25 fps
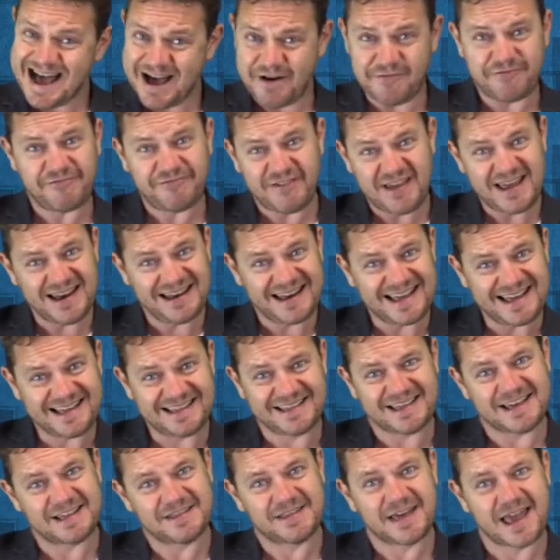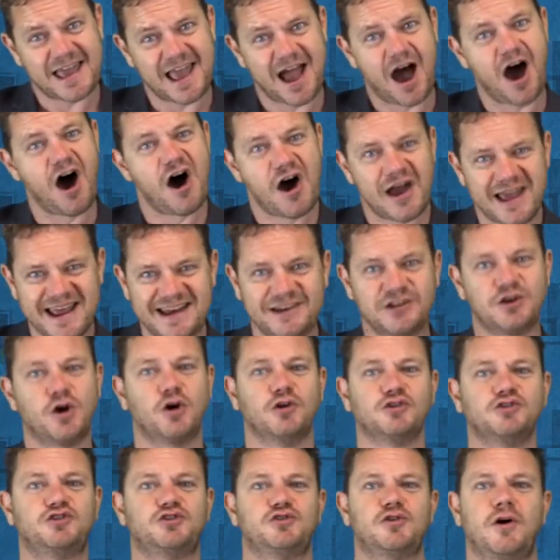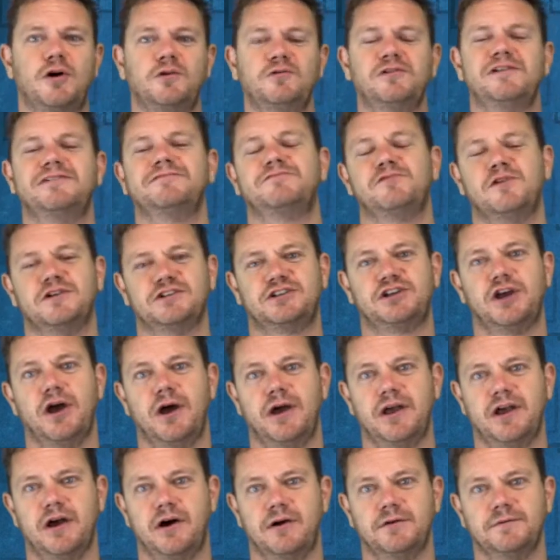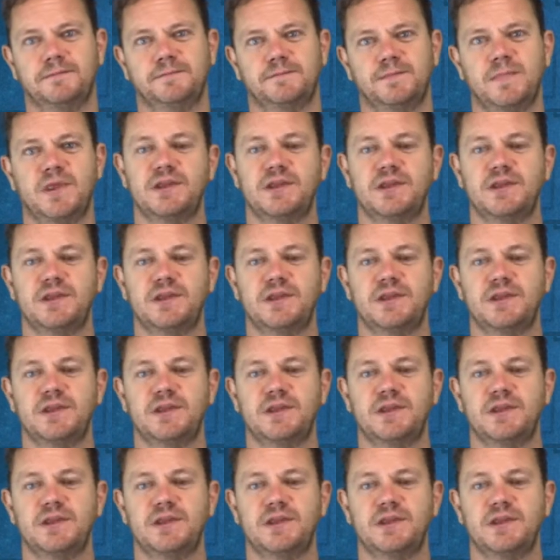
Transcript: feeling that they are in control of what's going on.